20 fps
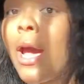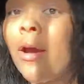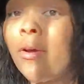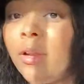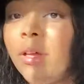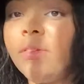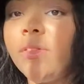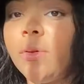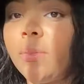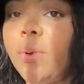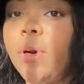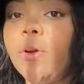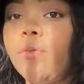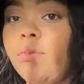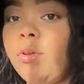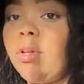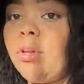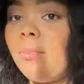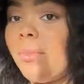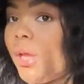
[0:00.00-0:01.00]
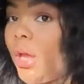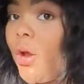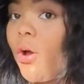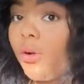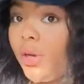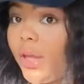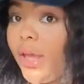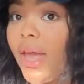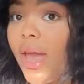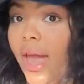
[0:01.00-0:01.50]
out of the perfume. They
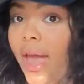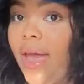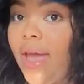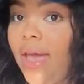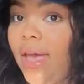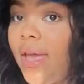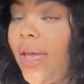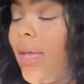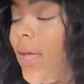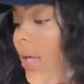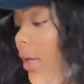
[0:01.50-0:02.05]
only had